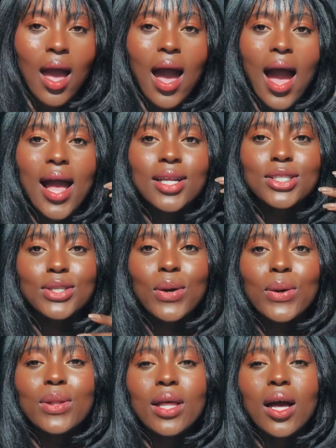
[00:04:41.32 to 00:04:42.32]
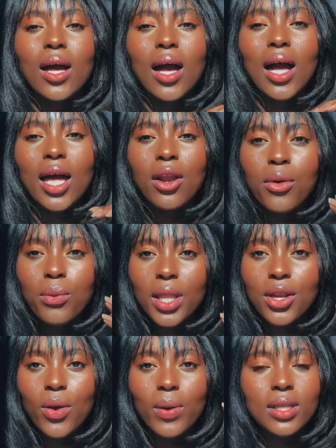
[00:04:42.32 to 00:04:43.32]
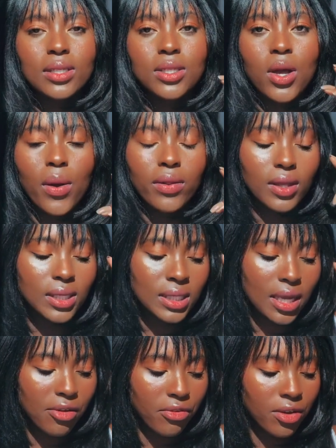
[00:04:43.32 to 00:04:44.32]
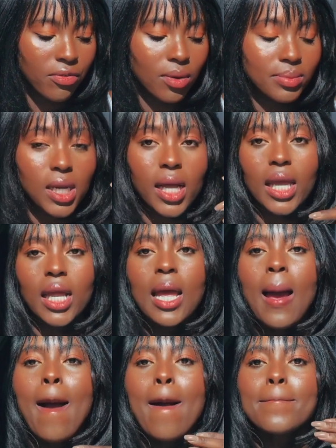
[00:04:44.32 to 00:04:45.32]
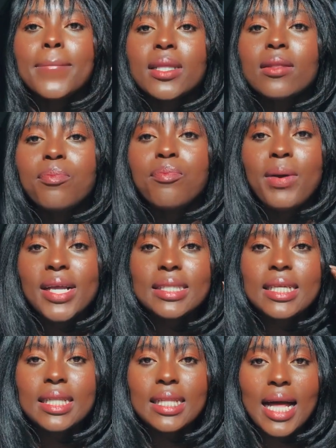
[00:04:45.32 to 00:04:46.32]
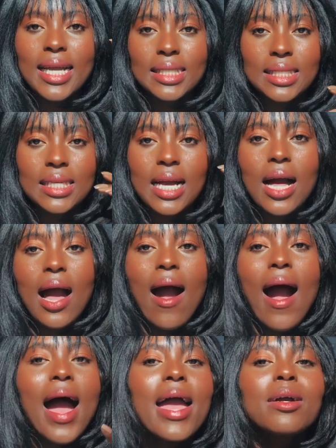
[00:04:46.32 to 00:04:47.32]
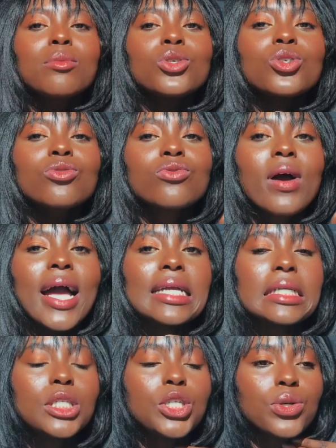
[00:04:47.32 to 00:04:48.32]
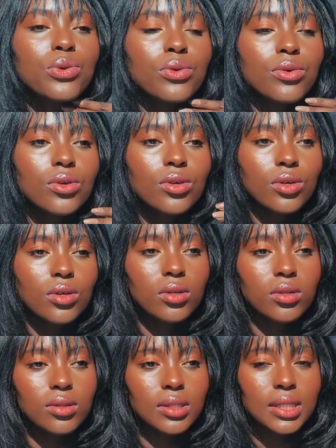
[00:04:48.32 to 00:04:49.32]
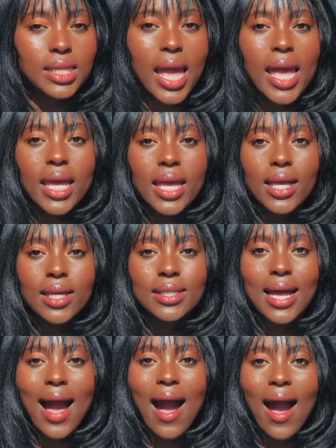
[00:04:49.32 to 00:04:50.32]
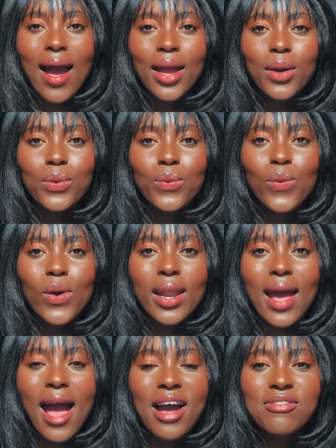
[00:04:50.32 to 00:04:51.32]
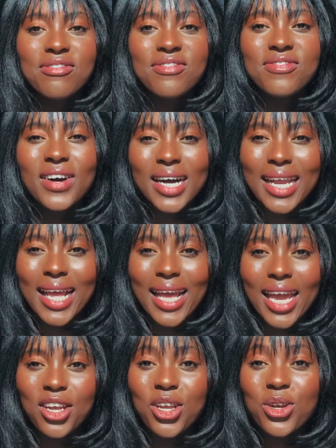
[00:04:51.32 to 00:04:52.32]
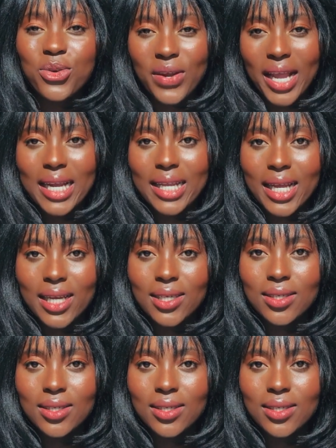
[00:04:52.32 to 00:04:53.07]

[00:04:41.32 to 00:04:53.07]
And so I don't really know where this is going. This is kind of freeform talking, but the basic idea I am trying to say is I want to have fun again creating.